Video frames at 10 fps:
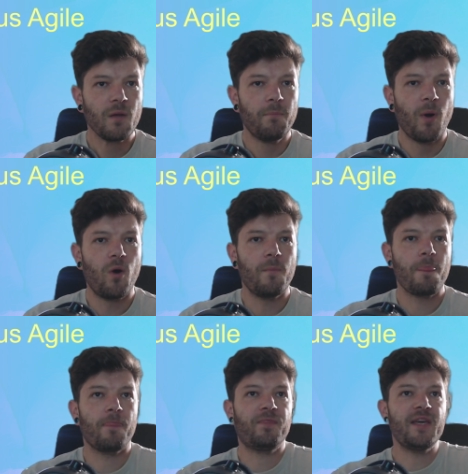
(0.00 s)
But
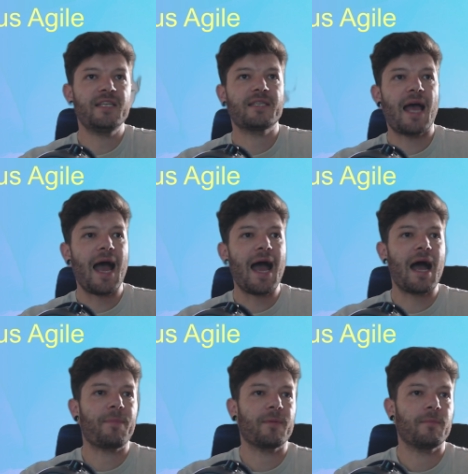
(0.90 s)
this
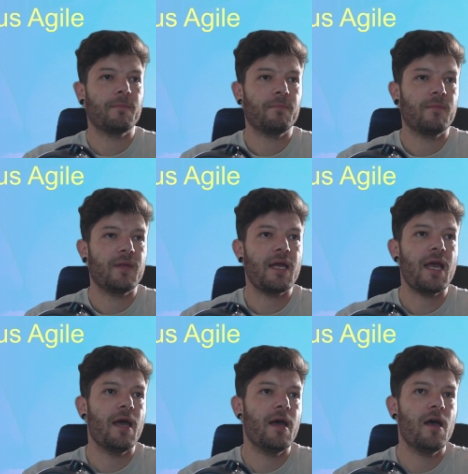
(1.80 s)
app
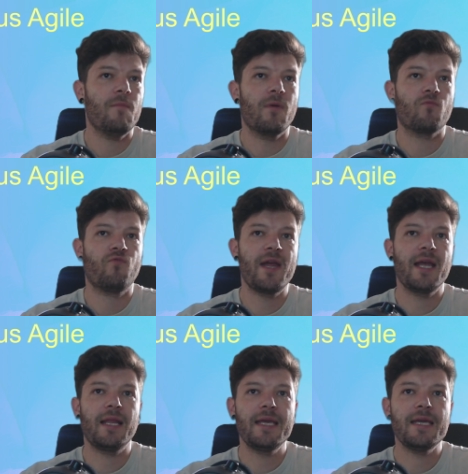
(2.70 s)
um,
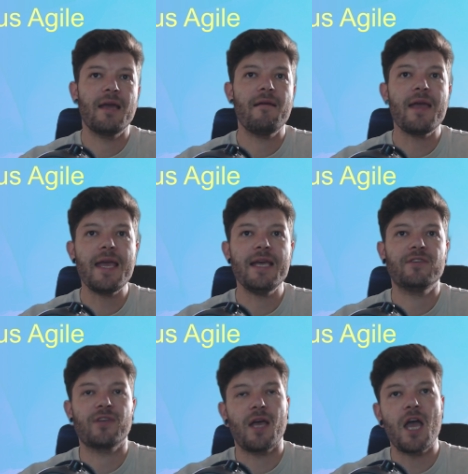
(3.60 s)
really
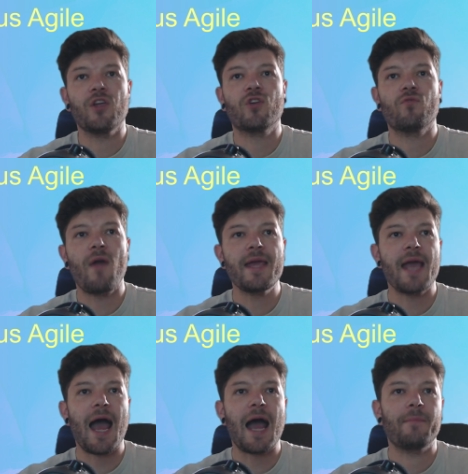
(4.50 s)
is a great
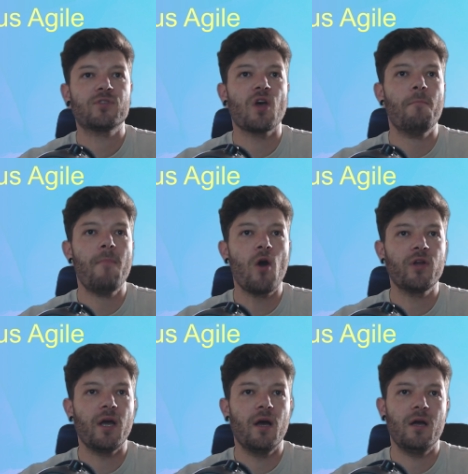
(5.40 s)
app to
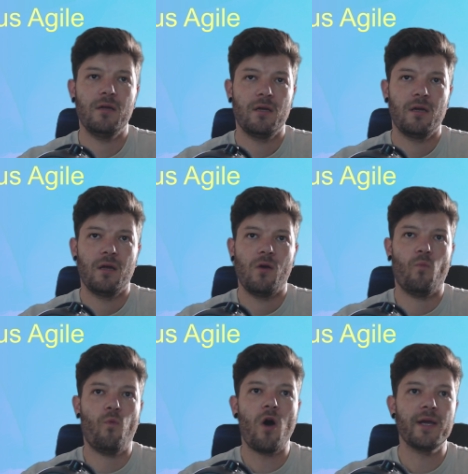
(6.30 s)
monitor
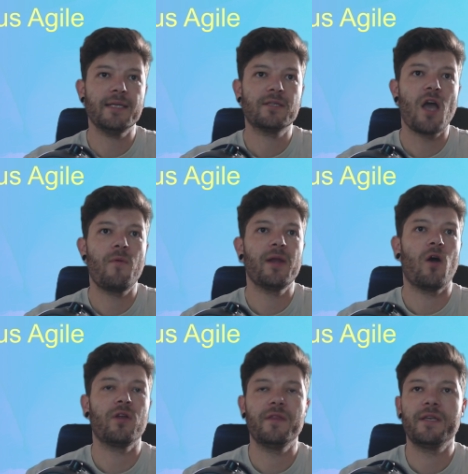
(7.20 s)
what is going
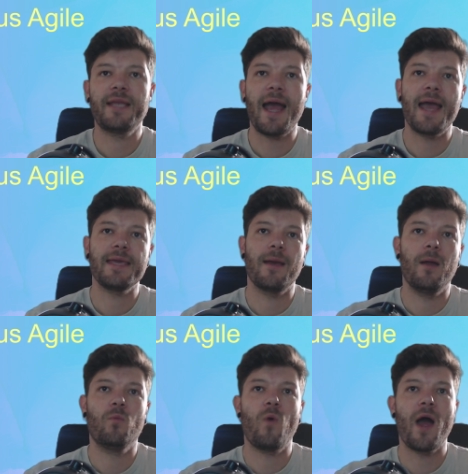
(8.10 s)
on in the day
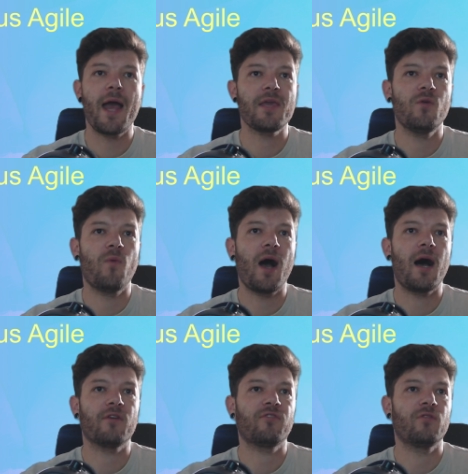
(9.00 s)
and where you
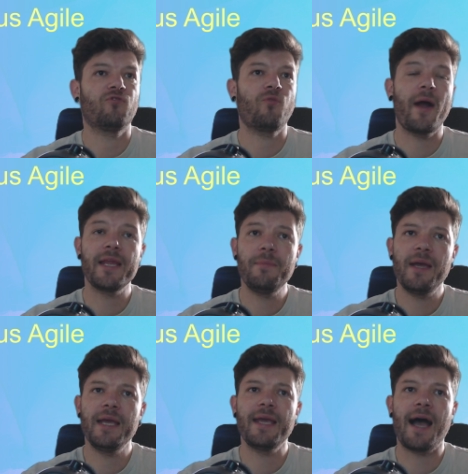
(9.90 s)
are. So
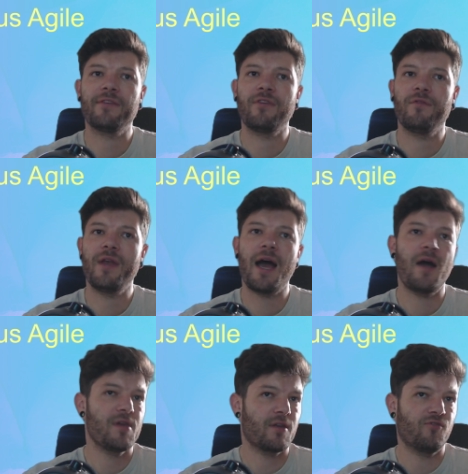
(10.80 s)
20p as of now,
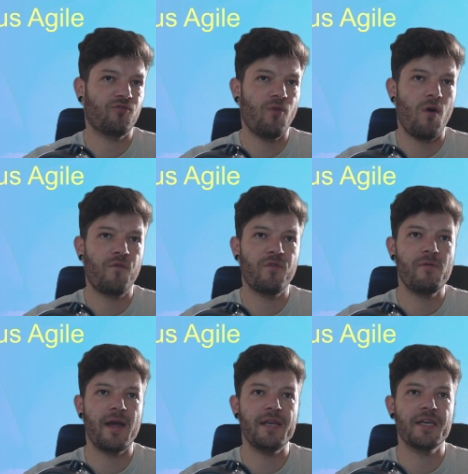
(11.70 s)
you can scroll through
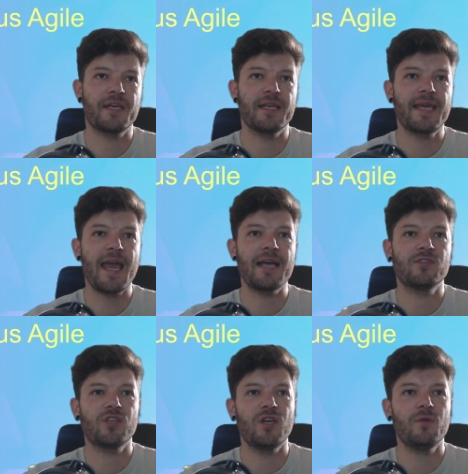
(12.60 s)
it and you can get
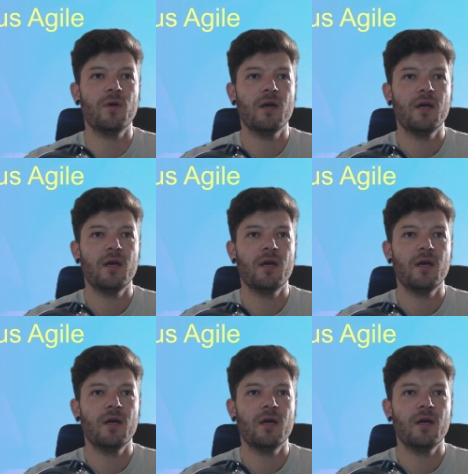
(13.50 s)
to